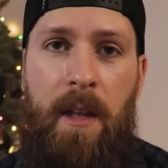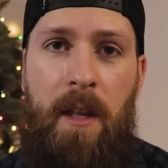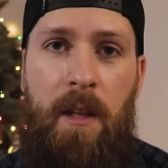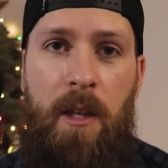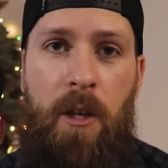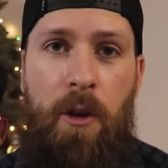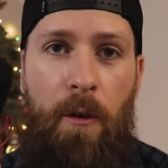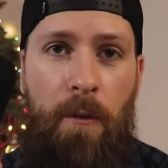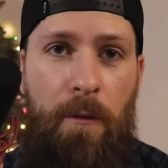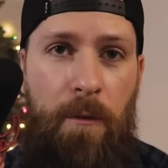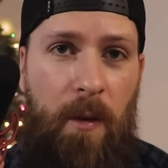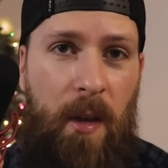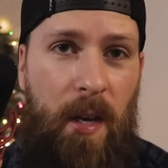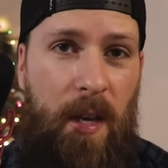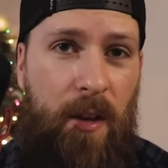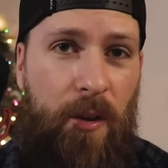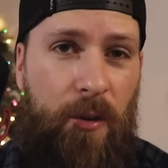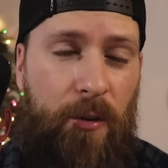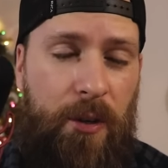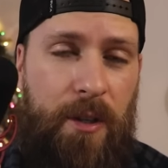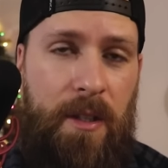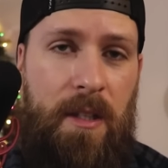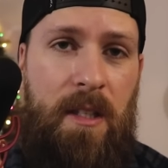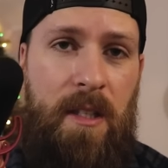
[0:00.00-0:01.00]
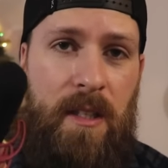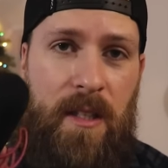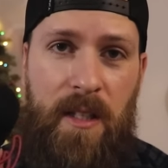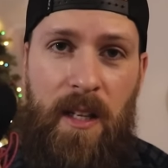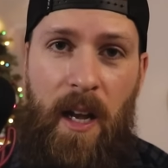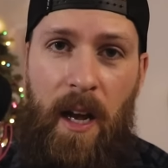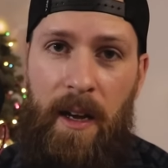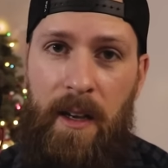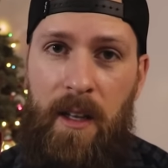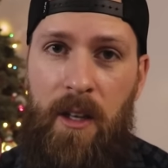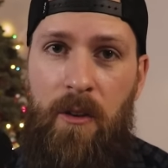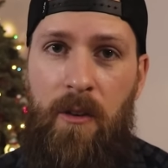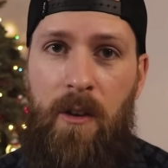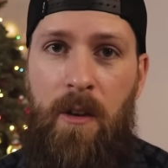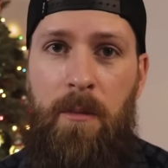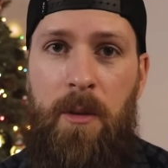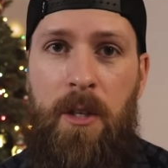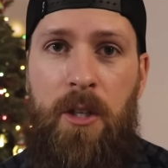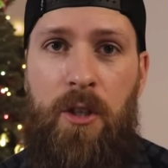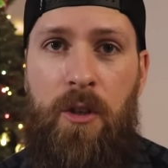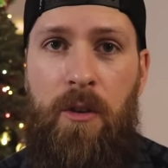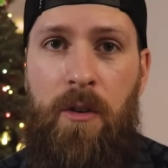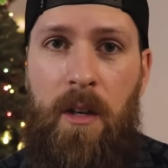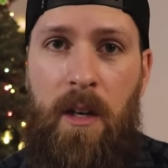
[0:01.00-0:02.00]
Your video could suck. You could
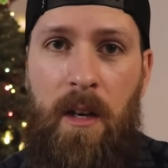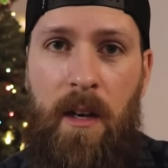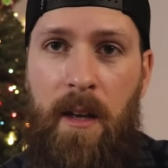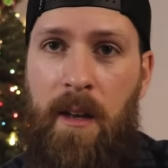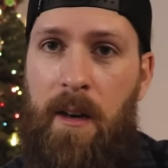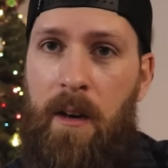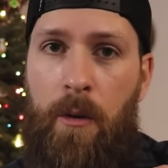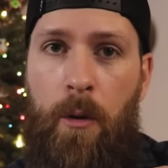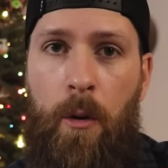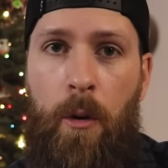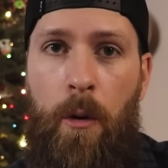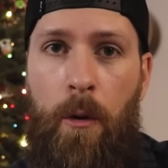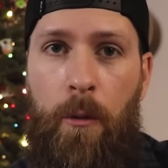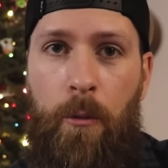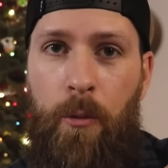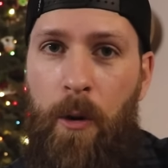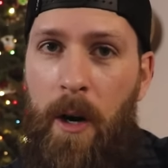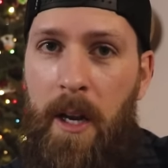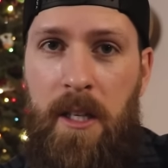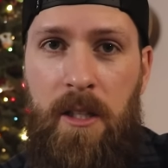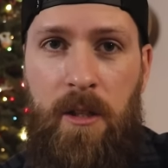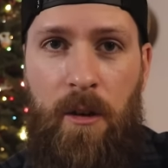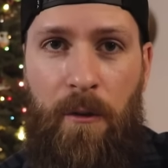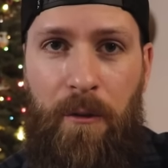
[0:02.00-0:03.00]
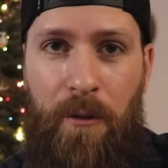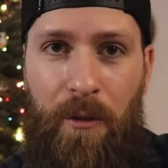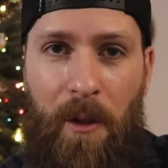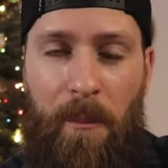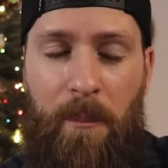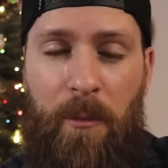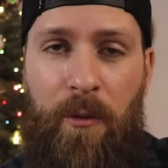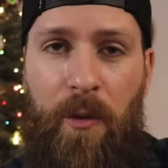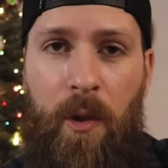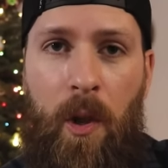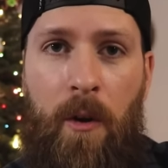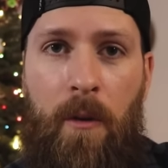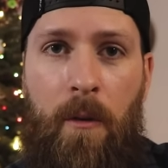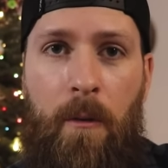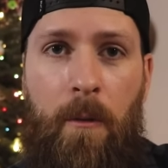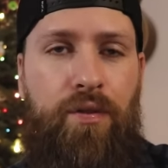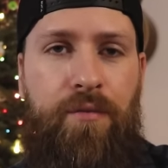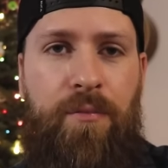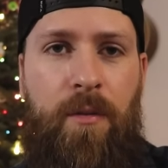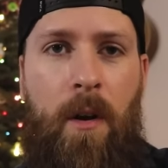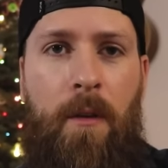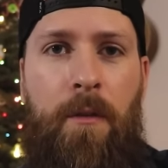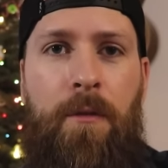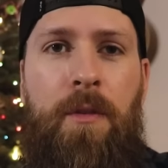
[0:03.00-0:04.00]
be shooting on an old Razer flip
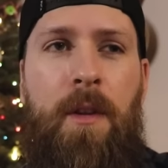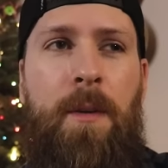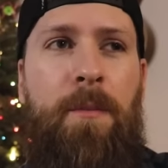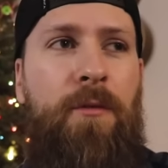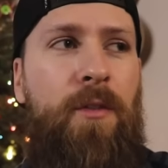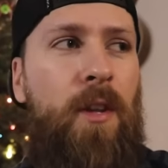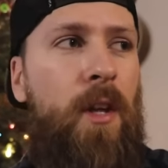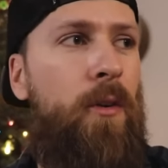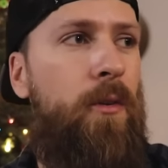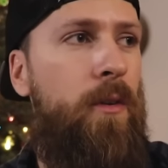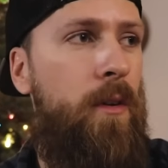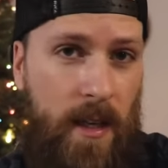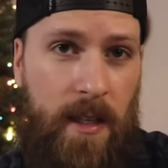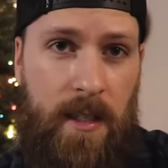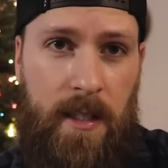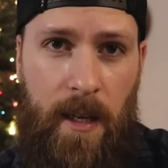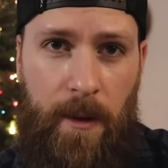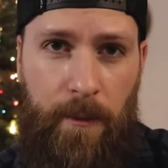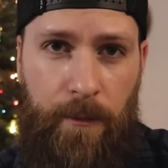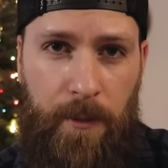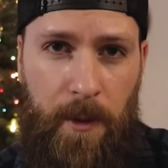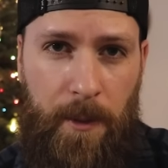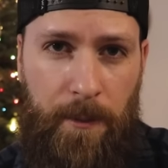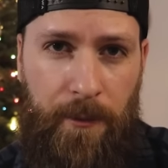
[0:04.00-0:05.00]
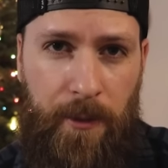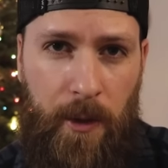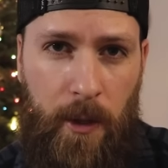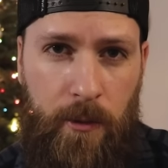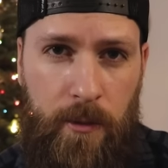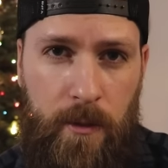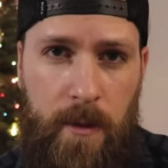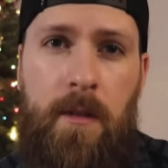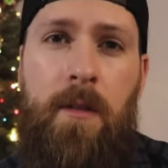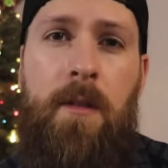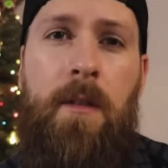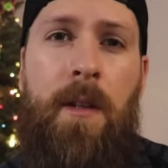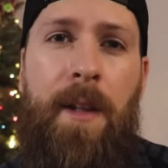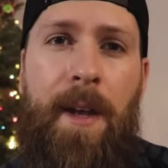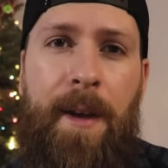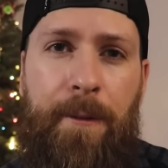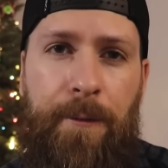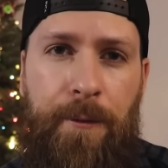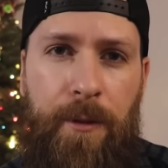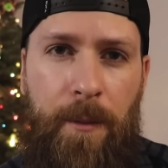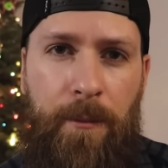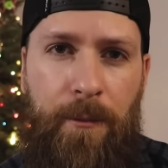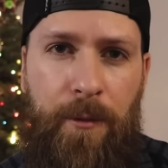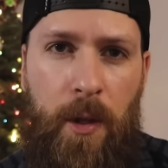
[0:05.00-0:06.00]
phone. You guys have flip phones? You
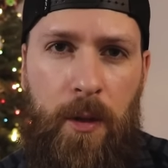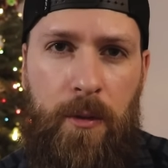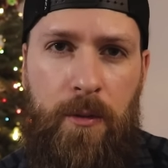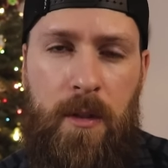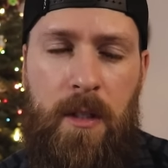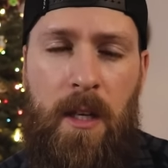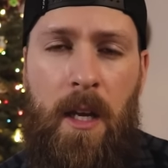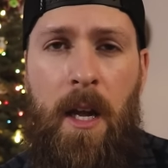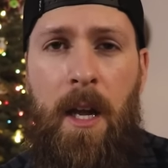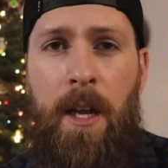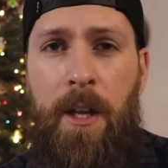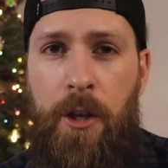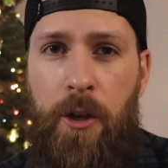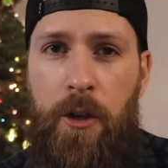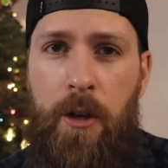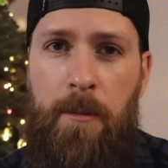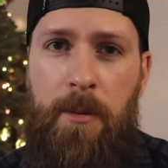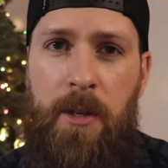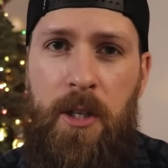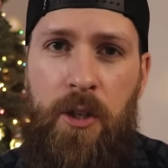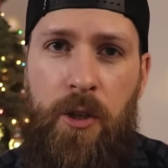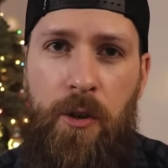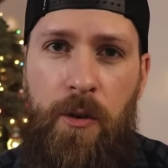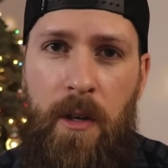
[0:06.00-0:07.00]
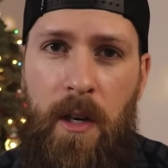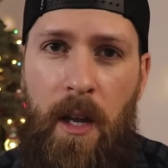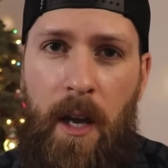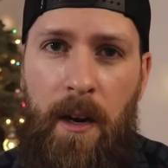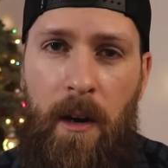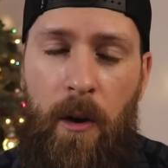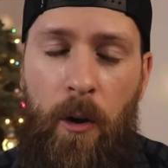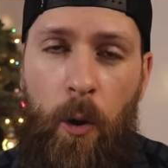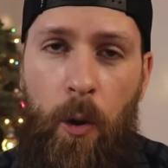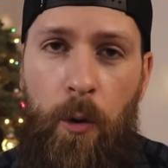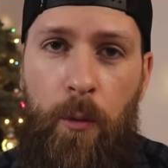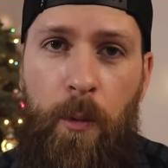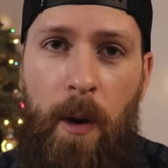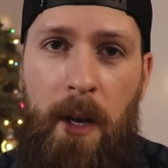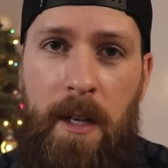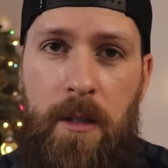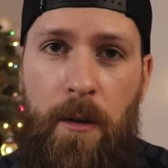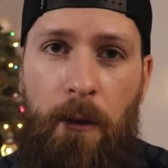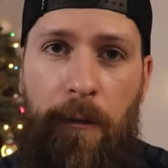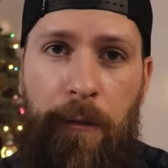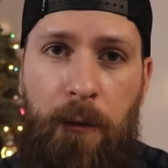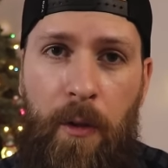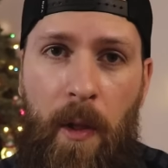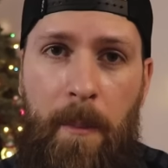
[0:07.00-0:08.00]
like flip phones? You could be shooting on an old
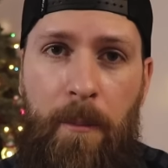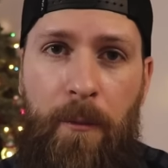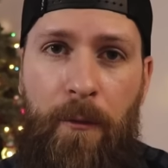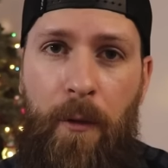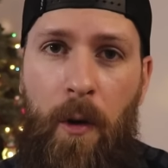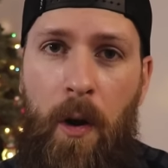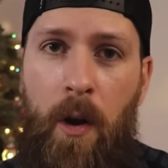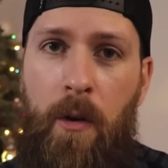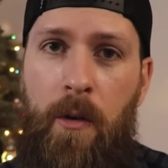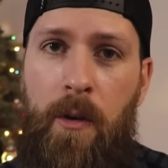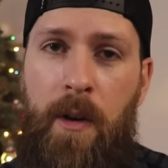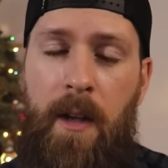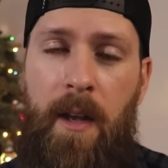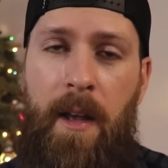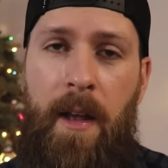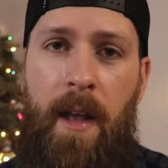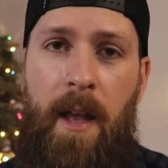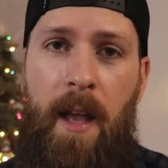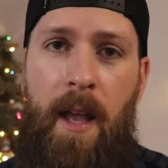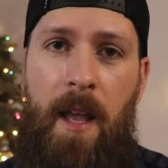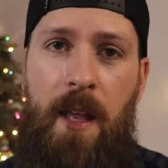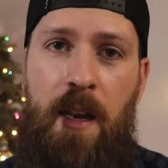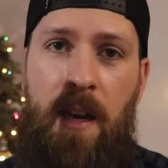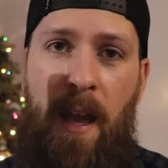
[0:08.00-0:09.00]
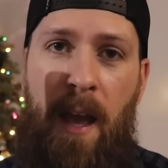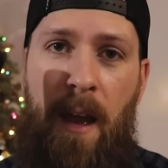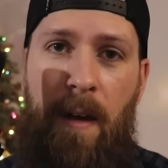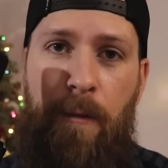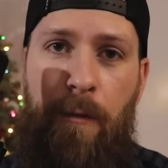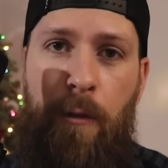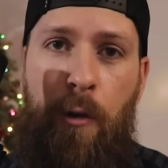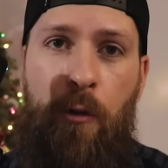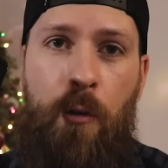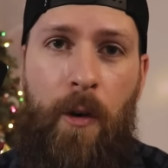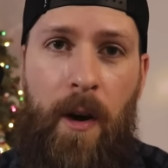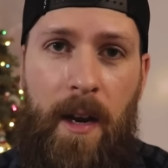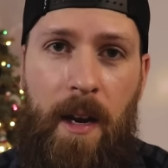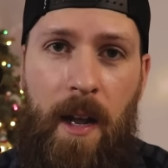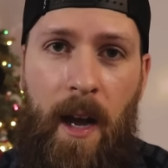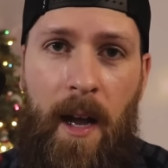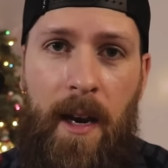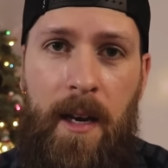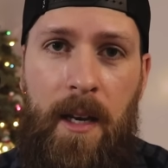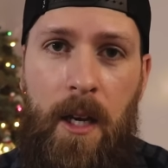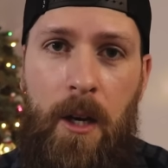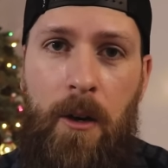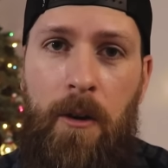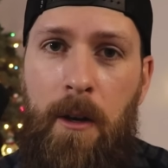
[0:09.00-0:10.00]
Razer flip phone and have great
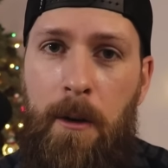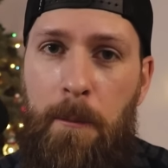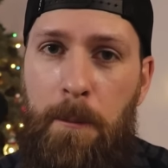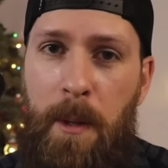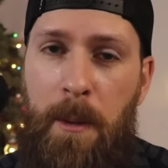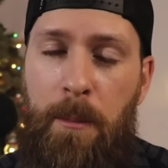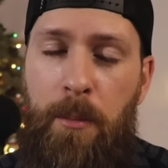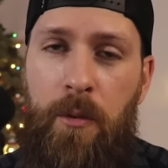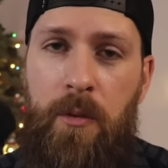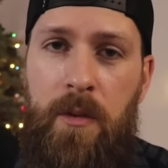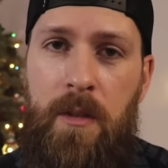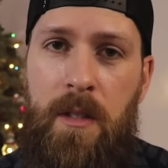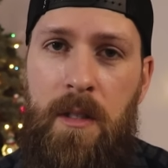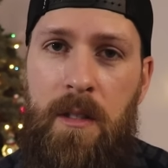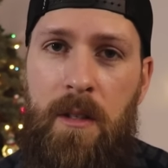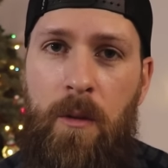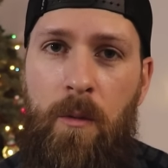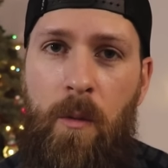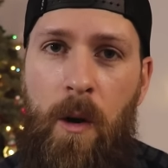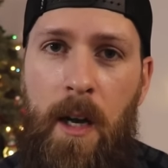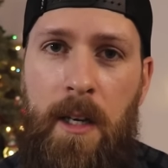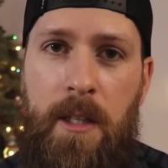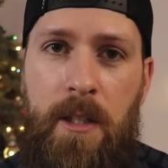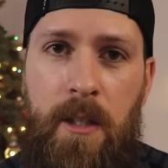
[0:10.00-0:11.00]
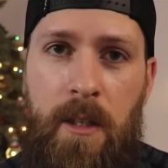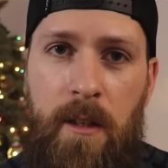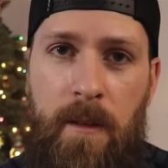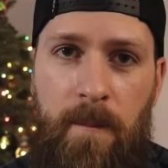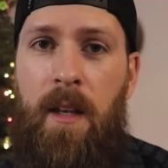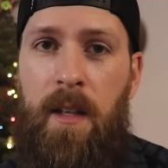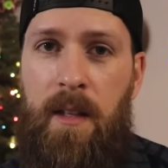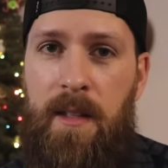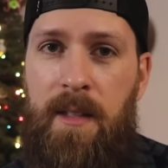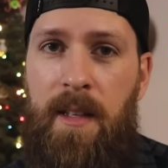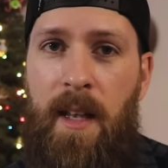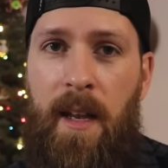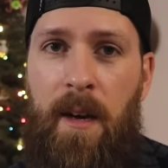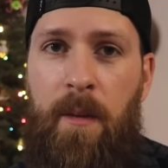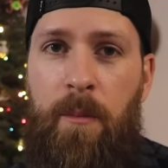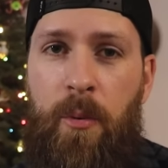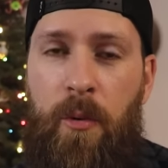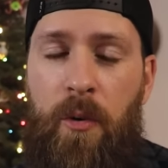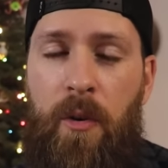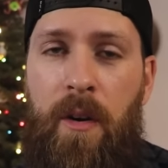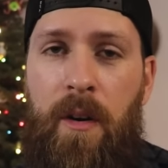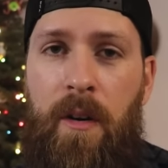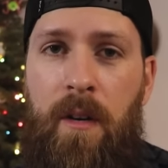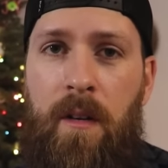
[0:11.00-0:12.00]
audio and people would still watch it. It's that
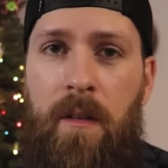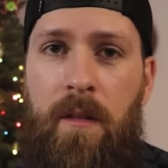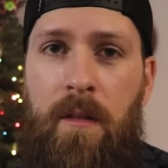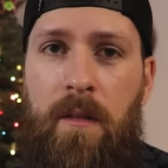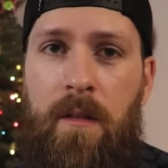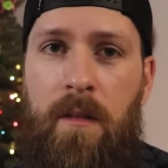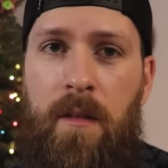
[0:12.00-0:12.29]
important.